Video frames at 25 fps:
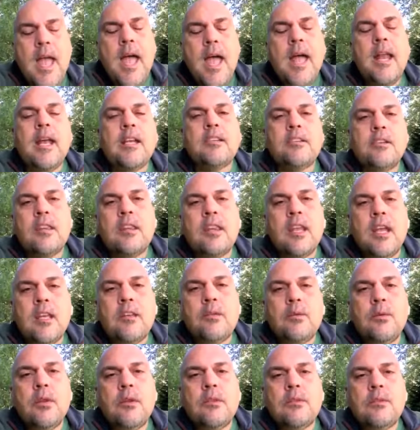And as you
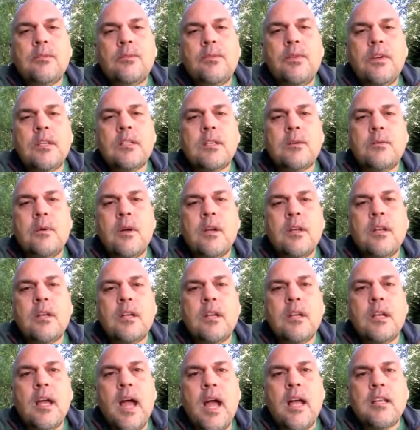think through those fears, I want you
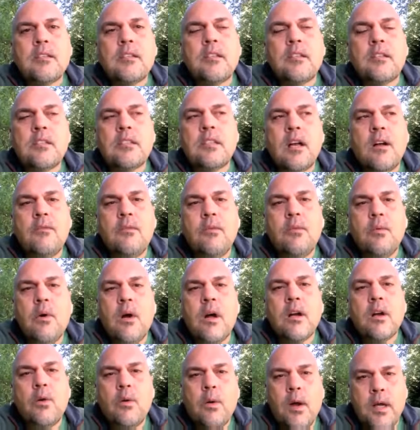to ask yourself
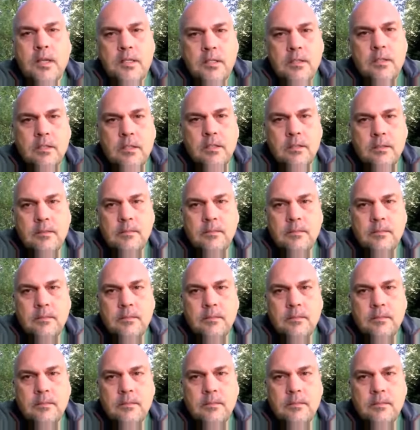one question.